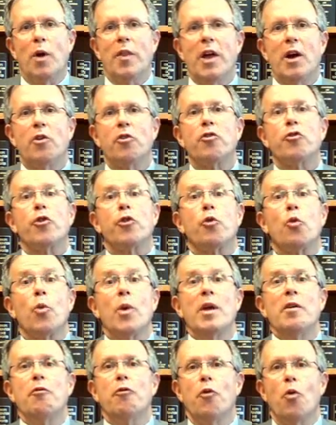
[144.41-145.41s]
well, there's
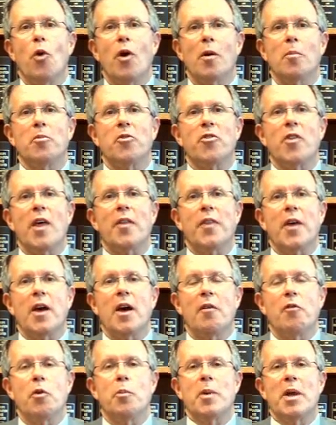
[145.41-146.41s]
three forms that the
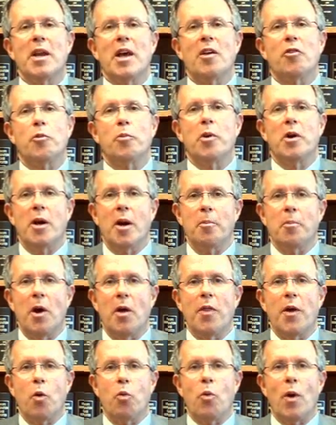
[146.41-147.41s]
government has put up
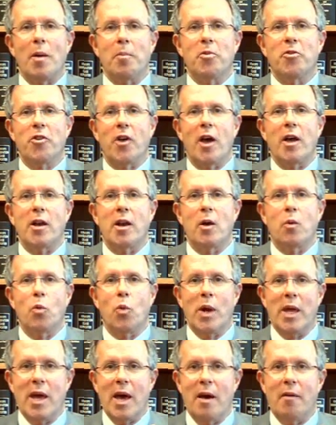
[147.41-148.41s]
on their website,
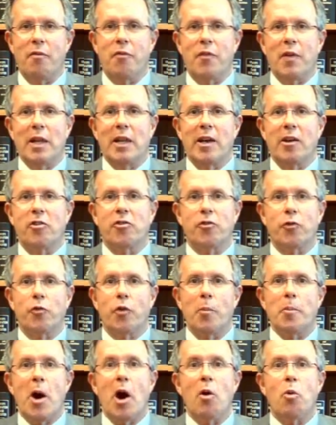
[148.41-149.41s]
and we have links
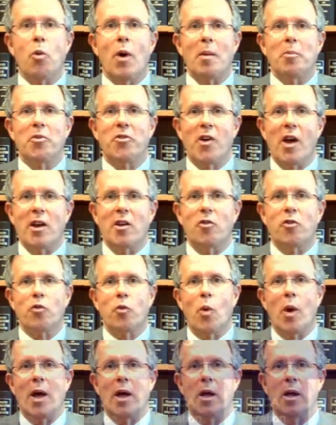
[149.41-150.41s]
from our website
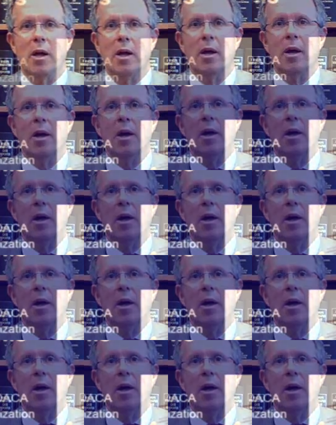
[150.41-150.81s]
as well.